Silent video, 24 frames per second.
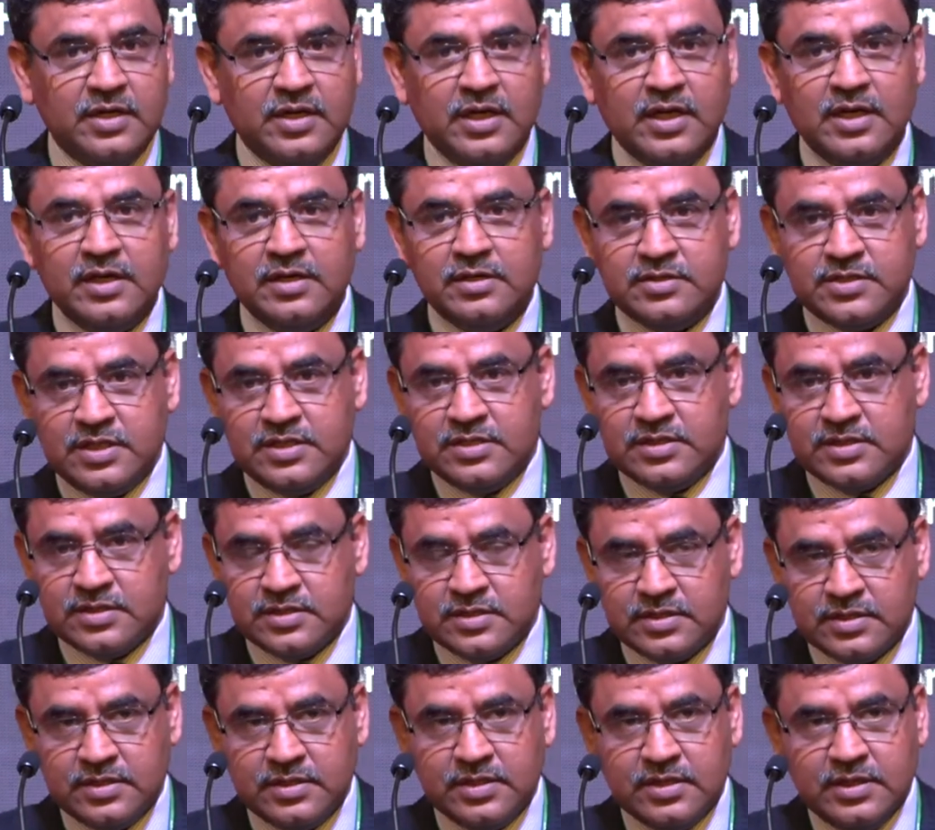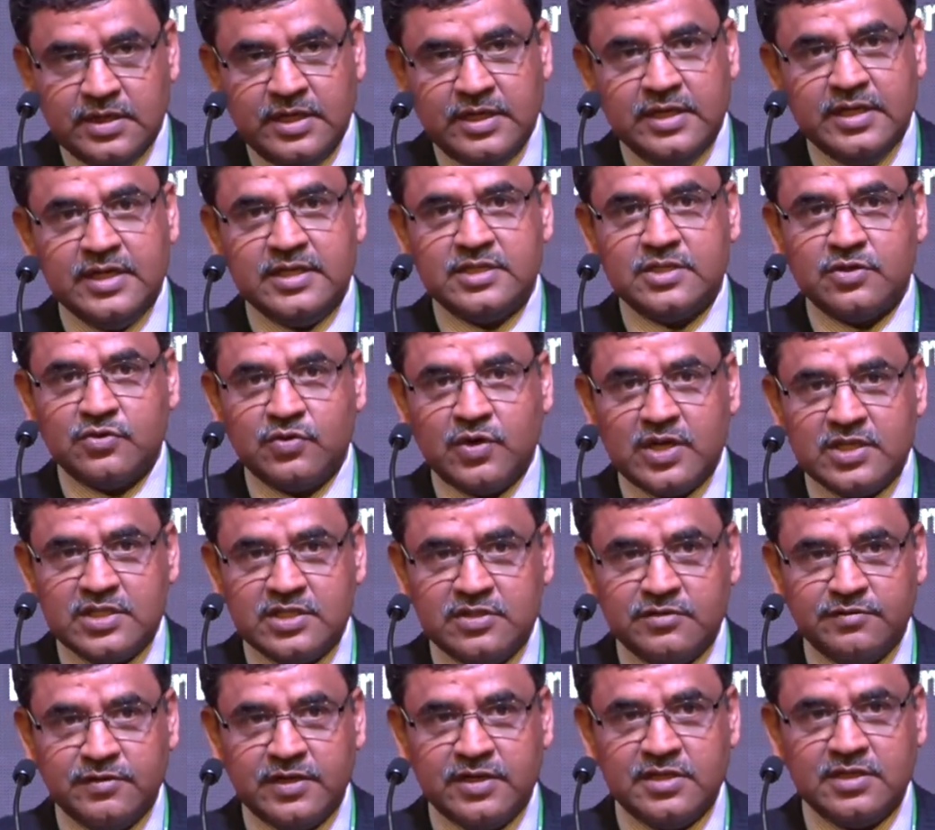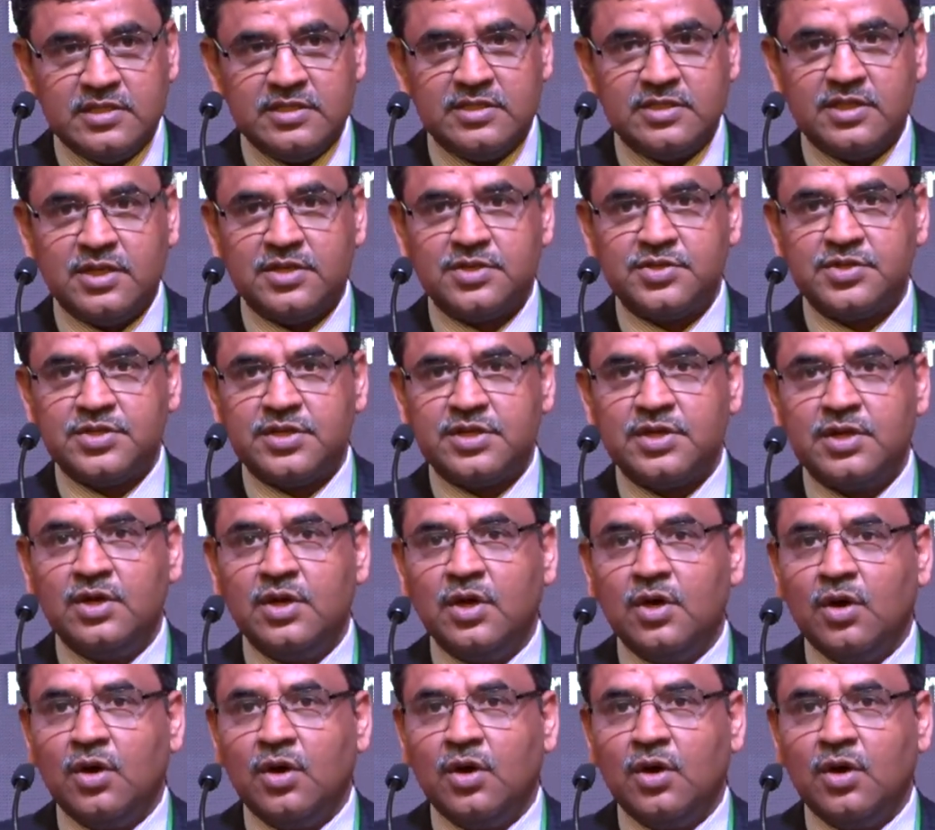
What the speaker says: And since India is a quasi-federal structure,